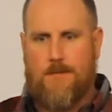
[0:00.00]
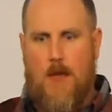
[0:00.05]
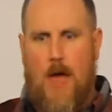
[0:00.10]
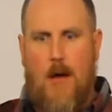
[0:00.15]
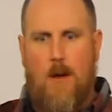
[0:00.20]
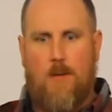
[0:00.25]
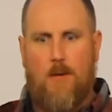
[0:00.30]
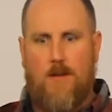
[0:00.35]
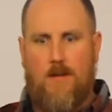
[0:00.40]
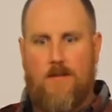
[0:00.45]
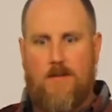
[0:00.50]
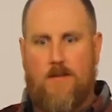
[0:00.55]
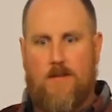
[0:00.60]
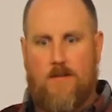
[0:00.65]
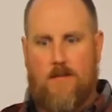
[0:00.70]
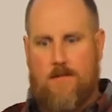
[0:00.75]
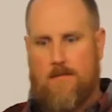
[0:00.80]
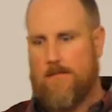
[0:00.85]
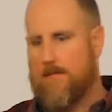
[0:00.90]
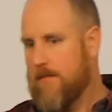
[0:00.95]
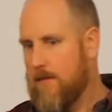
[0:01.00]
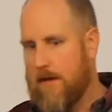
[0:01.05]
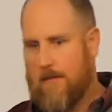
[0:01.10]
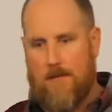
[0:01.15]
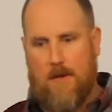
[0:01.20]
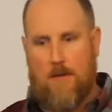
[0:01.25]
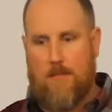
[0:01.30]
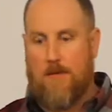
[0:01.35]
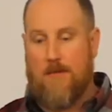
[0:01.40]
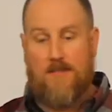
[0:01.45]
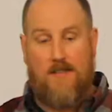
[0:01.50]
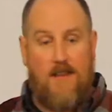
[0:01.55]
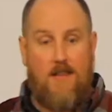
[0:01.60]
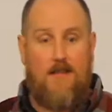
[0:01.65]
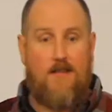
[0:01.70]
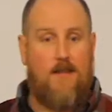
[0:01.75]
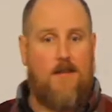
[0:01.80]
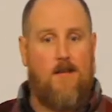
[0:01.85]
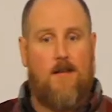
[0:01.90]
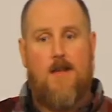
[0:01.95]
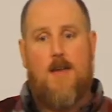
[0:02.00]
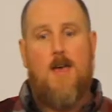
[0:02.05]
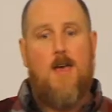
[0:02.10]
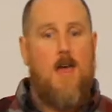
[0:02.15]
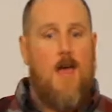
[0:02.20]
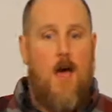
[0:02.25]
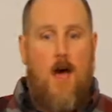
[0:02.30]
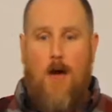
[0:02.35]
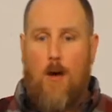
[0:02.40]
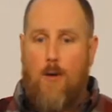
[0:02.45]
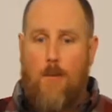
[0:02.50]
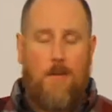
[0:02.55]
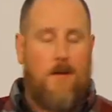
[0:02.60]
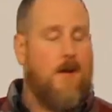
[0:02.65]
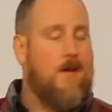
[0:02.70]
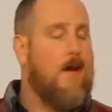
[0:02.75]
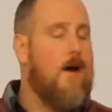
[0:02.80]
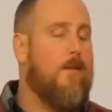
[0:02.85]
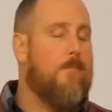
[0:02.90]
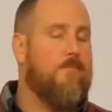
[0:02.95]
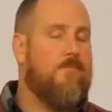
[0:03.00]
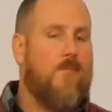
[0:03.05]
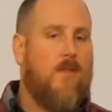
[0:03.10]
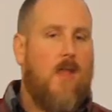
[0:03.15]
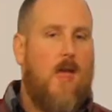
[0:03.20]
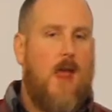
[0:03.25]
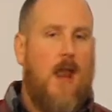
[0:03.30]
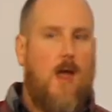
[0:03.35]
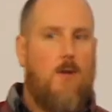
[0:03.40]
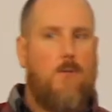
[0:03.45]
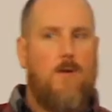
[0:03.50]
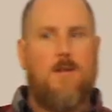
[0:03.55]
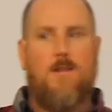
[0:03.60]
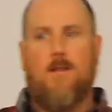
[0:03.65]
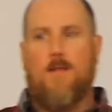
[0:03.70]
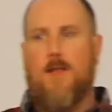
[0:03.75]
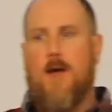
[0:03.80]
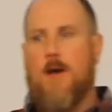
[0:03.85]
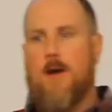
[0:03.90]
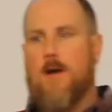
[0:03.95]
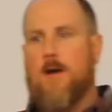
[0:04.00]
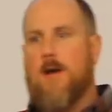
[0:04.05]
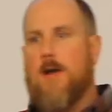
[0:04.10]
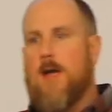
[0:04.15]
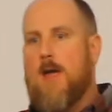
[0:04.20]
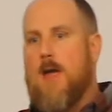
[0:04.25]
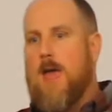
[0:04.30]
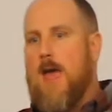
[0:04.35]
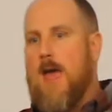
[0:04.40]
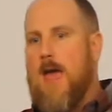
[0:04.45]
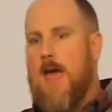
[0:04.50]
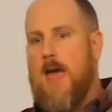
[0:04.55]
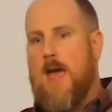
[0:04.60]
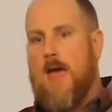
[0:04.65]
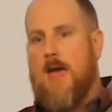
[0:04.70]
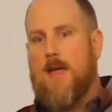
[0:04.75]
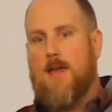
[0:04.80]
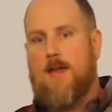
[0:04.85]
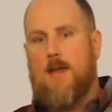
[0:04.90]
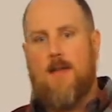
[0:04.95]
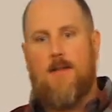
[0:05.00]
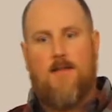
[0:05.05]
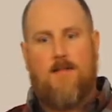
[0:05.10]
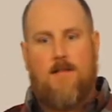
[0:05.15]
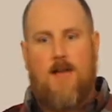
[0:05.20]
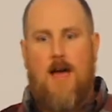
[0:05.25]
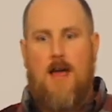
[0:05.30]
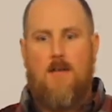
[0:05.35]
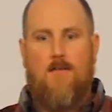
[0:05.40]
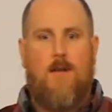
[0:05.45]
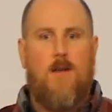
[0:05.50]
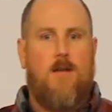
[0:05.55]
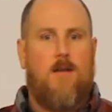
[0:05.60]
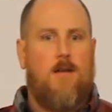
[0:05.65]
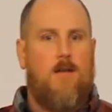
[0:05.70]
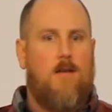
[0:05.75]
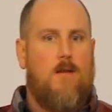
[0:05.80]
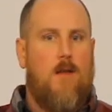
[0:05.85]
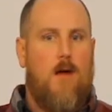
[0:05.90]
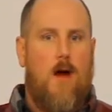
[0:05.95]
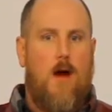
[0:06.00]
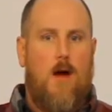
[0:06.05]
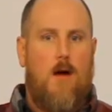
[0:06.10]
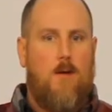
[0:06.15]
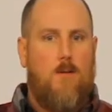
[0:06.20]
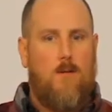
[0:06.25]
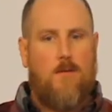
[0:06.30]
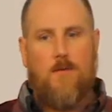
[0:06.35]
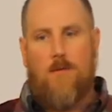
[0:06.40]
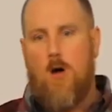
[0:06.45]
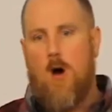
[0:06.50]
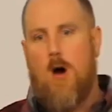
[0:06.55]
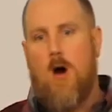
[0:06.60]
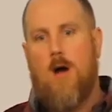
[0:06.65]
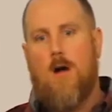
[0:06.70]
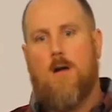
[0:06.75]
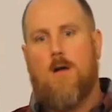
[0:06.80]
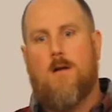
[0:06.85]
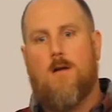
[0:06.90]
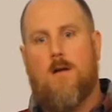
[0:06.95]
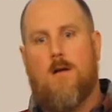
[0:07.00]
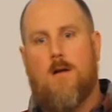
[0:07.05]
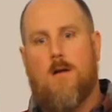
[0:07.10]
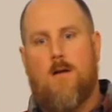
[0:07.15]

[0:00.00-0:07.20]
I was like, what's this? I opened it up, and I read the letter, and inside of it, it was long.